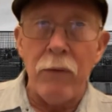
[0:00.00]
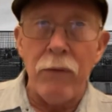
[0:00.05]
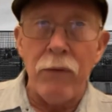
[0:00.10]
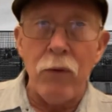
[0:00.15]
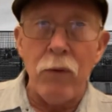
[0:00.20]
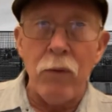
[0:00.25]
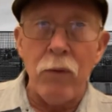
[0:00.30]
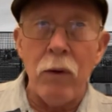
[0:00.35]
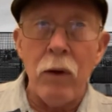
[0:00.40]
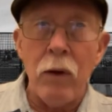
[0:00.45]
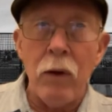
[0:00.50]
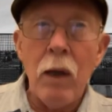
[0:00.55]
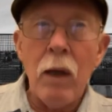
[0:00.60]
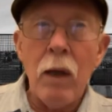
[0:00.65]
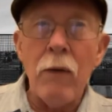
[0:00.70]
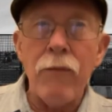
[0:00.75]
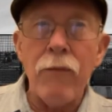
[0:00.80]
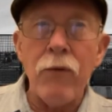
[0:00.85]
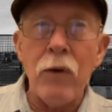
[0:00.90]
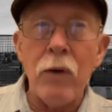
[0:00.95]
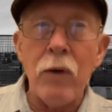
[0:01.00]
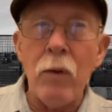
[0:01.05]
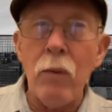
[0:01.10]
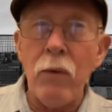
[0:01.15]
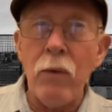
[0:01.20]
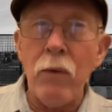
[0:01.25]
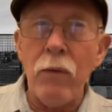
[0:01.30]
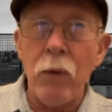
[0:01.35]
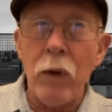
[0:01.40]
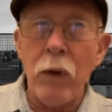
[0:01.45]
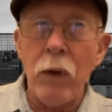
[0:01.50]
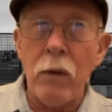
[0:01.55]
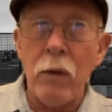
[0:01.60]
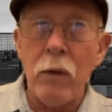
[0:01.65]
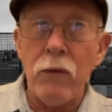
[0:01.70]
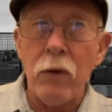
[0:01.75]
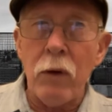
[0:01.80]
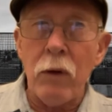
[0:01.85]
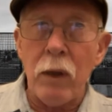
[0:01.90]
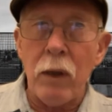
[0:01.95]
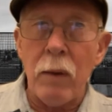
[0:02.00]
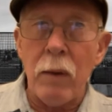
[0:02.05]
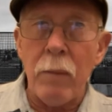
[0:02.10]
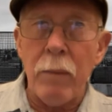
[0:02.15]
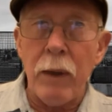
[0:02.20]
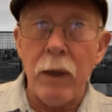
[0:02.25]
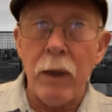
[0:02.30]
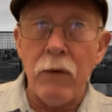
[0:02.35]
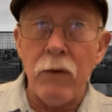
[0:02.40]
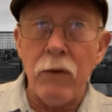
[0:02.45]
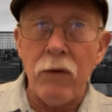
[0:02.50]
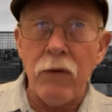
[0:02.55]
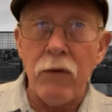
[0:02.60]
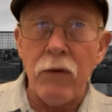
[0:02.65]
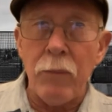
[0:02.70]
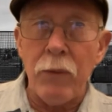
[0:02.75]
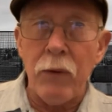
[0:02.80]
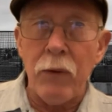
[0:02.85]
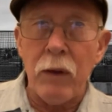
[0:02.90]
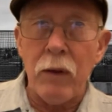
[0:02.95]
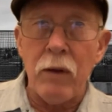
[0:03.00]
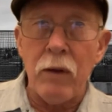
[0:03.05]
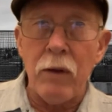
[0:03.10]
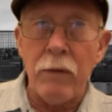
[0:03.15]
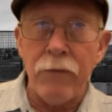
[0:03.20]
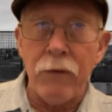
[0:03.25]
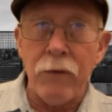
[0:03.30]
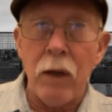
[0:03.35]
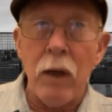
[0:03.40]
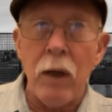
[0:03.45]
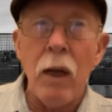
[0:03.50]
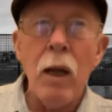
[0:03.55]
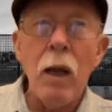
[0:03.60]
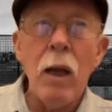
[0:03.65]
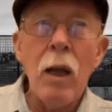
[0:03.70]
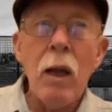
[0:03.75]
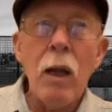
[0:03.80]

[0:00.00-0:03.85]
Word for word: If you if you, if what you're talking about is something different,